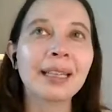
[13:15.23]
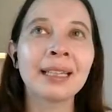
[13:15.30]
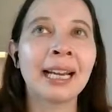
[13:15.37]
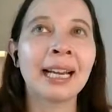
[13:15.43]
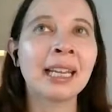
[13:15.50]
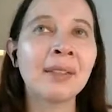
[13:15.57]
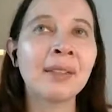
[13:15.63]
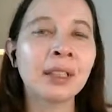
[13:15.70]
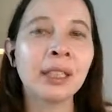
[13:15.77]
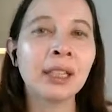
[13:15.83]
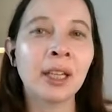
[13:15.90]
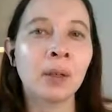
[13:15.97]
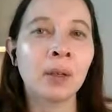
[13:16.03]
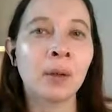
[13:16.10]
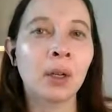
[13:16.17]
I can't really
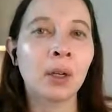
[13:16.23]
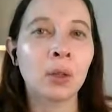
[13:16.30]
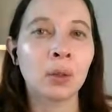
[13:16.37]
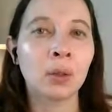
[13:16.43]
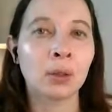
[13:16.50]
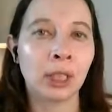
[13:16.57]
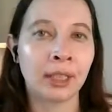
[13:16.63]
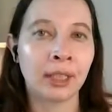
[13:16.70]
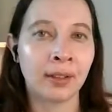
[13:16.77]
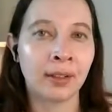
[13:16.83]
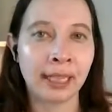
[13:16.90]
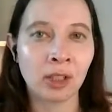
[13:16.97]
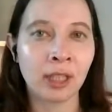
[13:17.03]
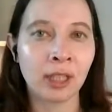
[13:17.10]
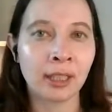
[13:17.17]
go a whole
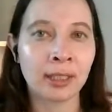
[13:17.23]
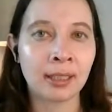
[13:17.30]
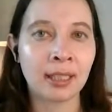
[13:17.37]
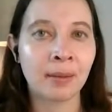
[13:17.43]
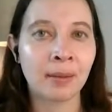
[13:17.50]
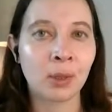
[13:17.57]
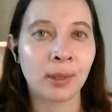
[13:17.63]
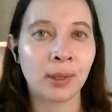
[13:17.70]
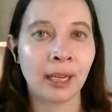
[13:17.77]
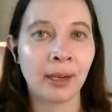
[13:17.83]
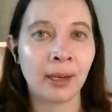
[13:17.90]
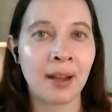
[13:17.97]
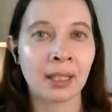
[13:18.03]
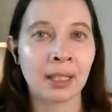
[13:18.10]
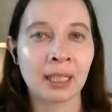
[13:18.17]
generation in The Sims without
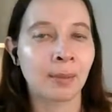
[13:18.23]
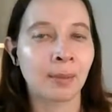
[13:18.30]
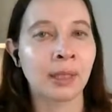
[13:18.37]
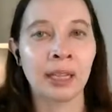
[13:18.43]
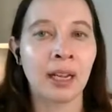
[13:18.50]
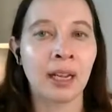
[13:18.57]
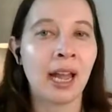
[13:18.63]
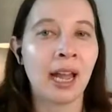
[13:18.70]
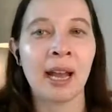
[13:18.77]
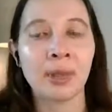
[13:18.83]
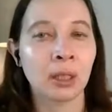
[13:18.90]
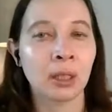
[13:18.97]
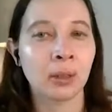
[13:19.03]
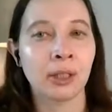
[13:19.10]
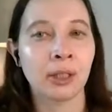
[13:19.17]
having something
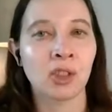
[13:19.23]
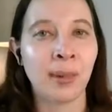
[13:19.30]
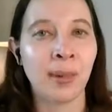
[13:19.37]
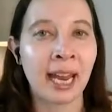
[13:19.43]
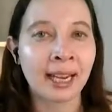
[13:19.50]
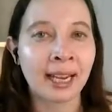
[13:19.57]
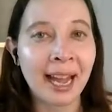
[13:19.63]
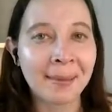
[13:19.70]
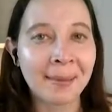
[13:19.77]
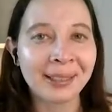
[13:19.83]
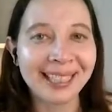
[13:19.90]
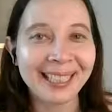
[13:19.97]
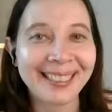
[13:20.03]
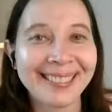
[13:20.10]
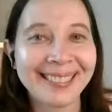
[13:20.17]
absolutely dramatic
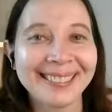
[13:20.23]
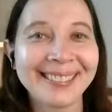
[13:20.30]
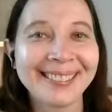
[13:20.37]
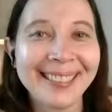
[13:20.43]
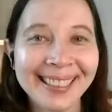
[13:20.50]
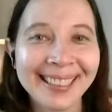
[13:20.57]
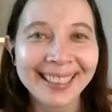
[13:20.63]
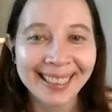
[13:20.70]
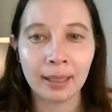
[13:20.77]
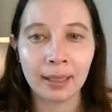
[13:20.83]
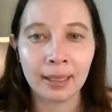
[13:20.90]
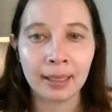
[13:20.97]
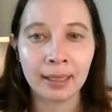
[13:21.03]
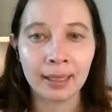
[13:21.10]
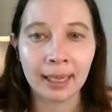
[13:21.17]
happening.
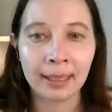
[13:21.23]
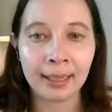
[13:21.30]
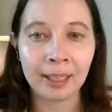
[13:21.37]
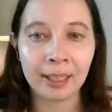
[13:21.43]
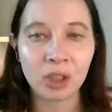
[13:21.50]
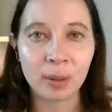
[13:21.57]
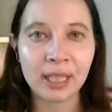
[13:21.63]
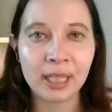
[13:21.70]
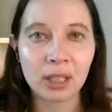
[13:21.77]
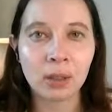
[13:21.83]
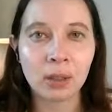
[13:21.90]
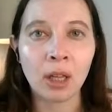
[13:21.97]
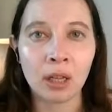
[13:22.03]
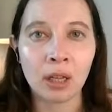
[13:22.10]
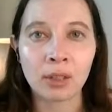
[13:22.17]
And it took me so
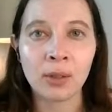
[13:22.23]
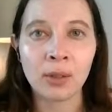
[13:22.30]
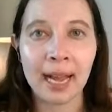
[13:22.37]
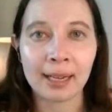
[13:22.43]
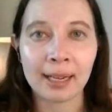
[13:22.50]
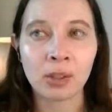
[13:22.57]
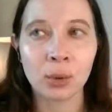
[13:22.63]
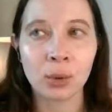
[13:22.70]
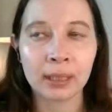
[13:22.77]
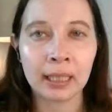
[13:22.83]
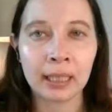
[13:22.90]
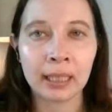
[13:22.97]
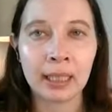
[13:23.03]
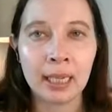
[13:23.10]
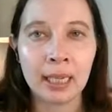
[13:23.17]
long to
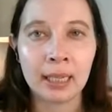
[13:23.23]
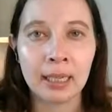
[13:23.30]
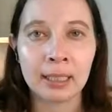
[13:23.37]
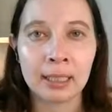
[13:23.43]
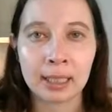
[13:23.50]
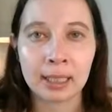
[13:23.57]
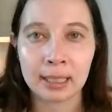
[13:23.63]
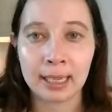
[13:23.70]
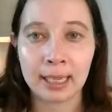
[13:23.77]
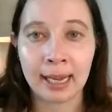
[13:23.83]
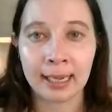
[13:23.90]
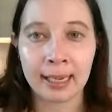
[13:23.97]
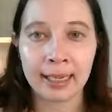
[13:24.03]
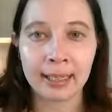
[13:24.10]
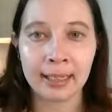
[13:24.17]
actually
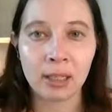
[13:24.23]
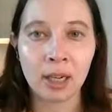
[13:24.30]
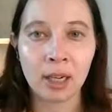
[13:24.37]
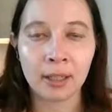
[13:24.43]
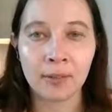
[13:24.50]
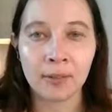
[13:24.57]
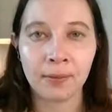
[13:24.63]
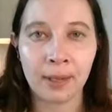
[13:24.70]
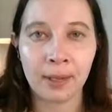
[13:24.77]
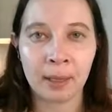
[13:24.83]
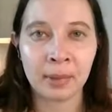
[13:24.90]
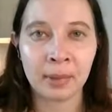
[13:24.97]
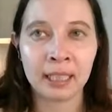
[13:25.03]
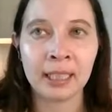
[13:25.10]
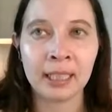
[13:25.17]
decide on a
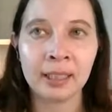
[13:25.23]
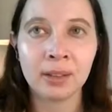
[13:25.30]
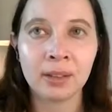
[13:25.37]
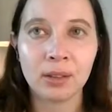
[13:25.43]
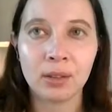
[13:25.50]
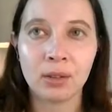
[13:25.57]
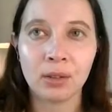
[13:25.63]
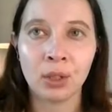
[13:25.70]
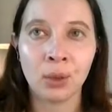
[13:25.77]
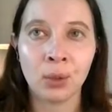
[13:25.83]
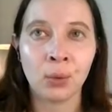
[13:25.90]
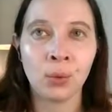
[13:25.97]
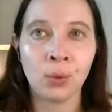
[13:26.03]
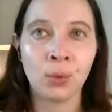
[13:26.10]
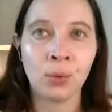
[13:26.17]
family
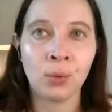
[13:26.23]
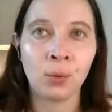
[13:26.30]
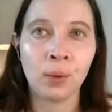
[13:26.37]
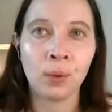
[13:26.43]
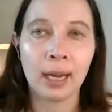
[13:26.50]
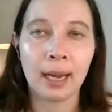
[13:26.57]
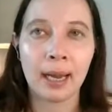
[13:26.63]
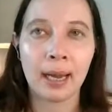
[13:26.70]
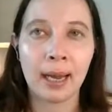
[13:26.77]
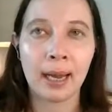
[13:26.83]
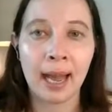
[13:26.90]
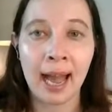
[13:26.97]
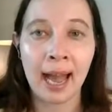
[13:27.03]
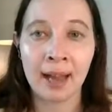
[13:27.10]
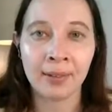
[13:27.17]
to
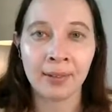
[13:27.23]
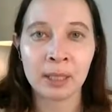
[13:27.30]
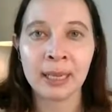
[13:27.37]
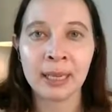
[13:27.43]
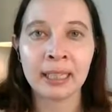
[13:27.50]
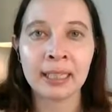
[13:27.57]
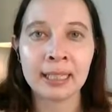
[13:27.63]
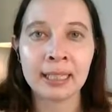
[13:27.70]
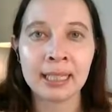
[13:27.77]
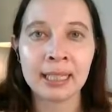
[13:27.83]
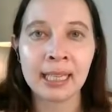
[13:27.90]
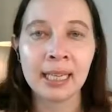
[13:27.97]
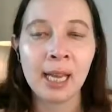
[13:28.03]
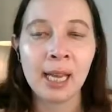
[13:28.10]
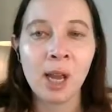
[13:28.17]
have as my
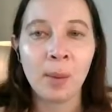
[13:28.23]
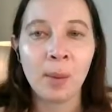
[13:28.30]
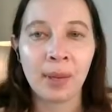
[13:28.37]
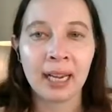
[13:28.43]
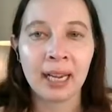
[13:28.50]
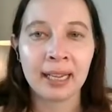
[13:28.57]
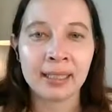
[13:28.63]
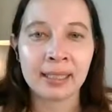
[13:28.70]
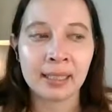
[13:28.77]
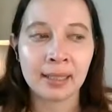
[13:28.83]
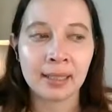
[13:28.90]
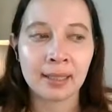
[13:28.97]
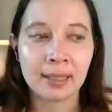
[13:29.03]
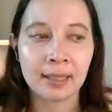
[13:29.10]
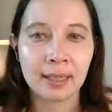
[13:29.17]
legacy
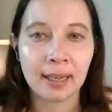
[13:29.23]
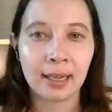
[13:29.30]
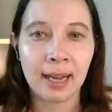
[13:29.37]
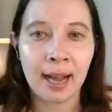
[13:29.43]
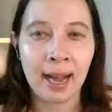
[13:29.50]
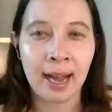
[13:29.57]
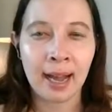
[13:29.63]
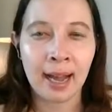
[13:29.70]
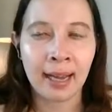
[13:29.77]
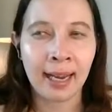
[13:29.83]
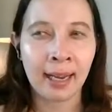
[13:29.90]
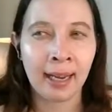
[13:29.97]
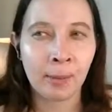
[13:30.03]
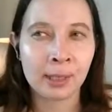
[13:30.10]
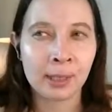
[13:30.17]
because
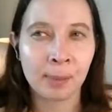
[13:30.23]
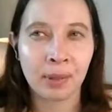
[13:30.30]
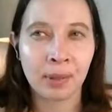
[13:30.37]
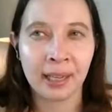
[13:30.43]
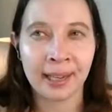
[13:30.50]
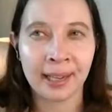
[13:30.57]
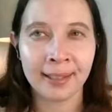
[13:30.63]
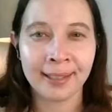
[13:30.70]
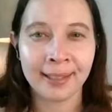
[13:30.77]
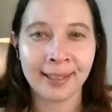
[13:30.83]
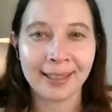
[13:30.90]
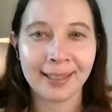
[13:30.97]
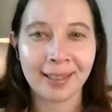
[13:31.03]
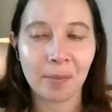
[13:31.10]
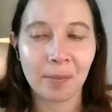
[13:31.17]
I was playing
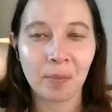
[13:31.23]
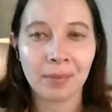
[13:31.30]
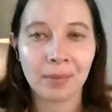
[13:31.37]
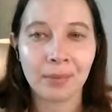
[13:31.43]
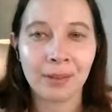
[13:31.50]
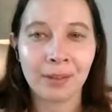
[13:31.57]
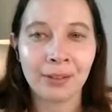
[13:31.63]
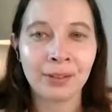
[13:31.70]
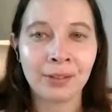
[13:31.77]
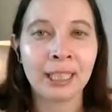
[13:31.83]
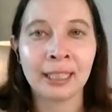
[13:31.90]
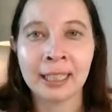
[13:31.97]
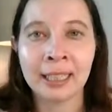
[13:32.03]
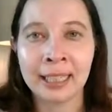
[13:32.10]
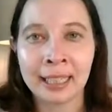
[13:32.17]
like
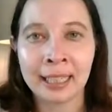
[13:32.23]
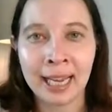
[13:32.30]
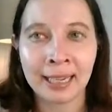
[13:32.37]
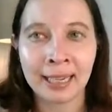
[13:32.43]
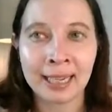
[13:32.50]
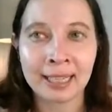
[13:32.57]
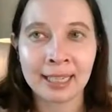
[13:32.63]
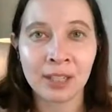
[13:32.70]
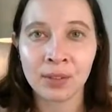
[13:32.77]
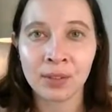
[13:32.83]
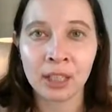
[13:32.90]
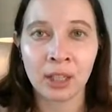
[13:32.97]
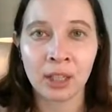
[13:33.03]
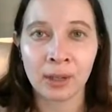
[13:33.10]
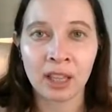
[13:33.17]
vanilla and I didn't
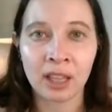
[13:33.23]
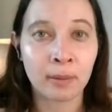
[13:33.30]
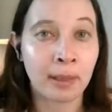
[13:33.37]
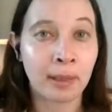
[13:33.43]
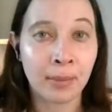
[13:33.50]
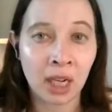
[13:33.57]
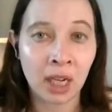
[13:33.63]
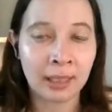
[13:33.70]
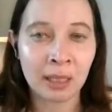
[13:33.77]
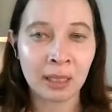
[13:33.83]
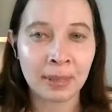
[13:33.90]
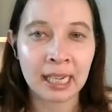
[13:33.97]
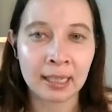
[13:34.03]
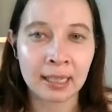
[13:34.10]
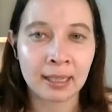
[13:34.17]
really know anything about mods
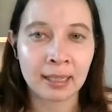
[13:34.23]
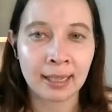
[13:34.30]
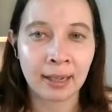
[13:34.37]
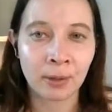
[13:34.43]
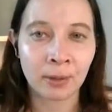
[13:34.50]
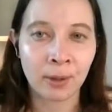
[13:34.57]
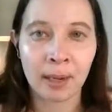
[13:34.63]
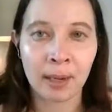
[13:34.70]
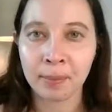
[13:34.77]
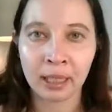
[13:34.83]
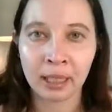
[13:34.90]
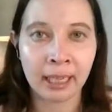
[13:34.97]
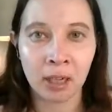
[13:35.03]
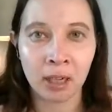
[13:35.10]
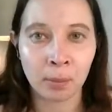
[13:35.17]
because I grew up
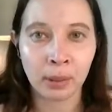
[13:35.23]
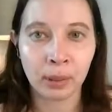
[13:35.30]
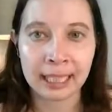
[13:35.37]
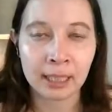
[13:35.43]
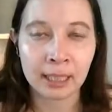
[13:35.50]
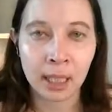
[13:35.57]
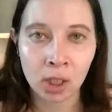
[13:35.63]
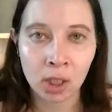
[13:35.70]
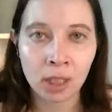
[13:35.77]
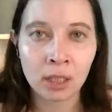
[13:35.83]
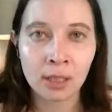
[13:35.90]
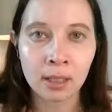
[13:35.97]
playing on PlayStation.